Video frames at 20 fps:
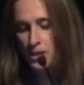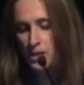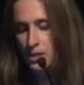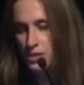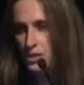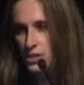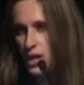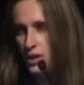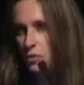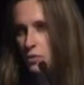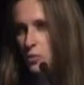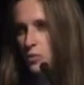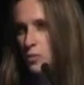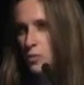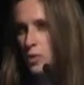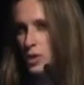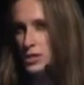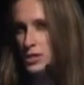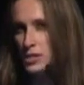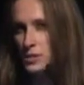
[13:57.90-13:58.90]
The second
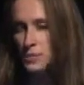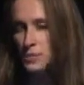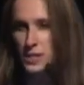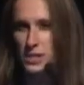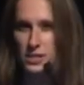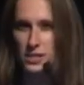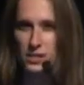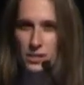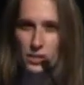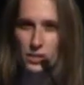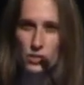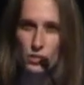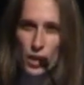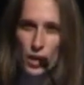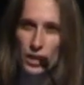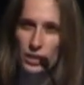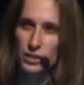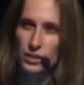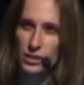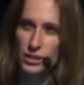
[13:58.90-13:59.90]
one speaks
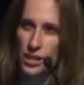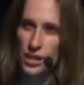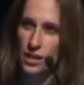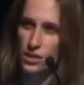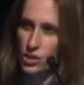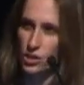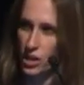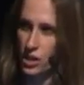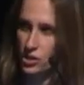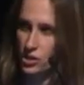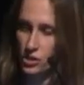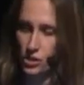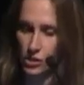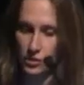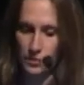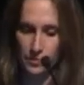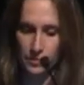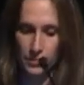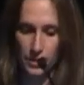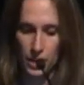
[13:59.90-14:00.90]
directly to
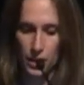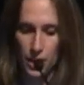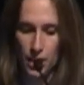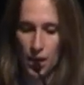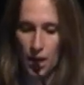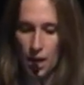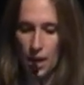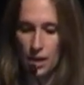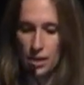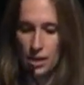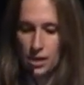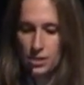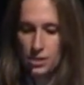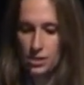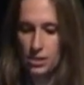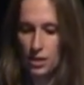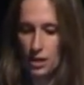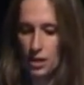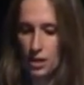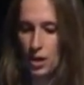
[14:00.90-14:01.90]
education, and
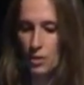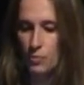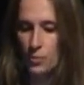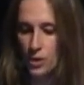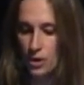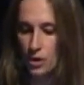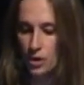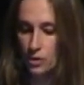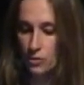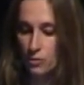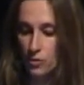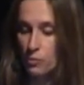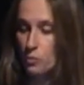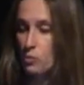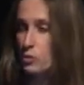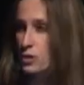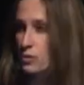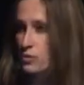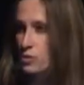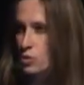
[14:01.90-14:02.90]
it's a bit of a
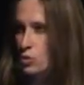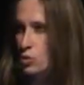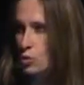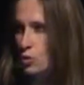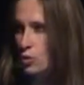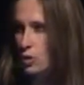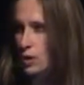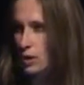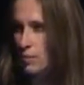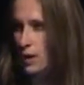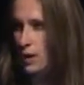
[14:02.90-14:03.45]
brief story